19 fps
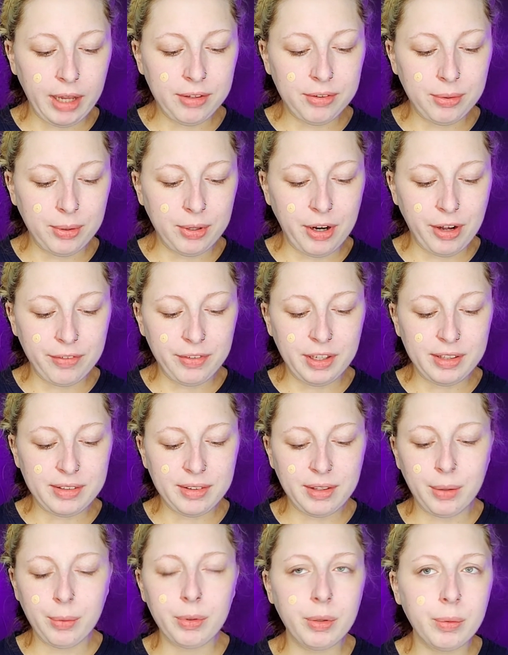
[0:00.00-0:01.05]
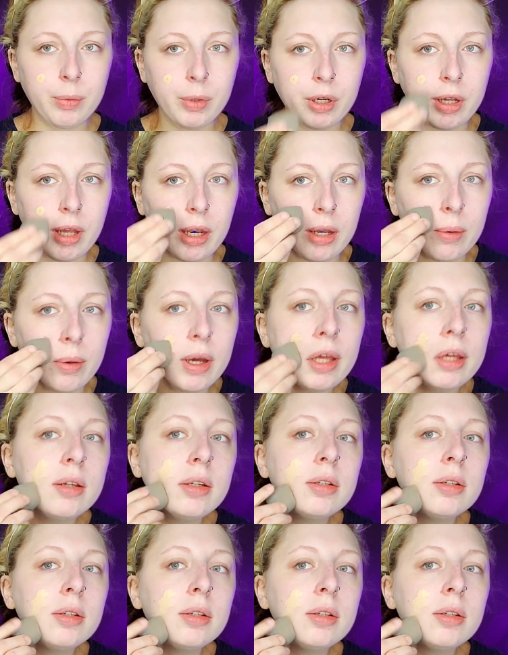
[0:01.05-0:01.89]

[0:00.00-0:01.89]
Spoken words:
so it obviously wouldn't work anyway.